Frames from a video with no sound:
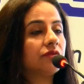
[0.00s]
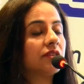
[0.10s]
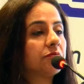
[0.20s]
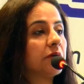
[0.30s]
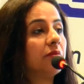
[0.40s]
of the
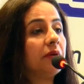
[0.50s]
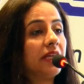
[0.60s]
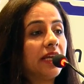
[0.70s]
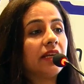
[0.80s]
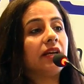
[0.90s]
sperm
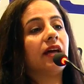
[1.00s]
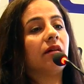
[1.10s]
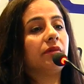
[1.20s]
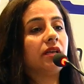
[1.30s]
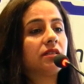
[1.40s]
DNA
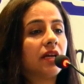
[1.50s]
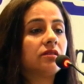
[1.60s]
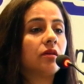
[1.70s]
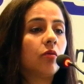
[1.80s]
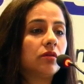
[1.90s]
damage
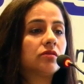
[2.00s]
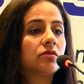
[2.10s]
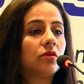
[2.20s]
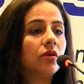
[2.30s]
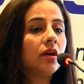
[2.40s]
has
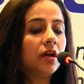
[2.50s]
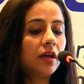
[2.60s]
also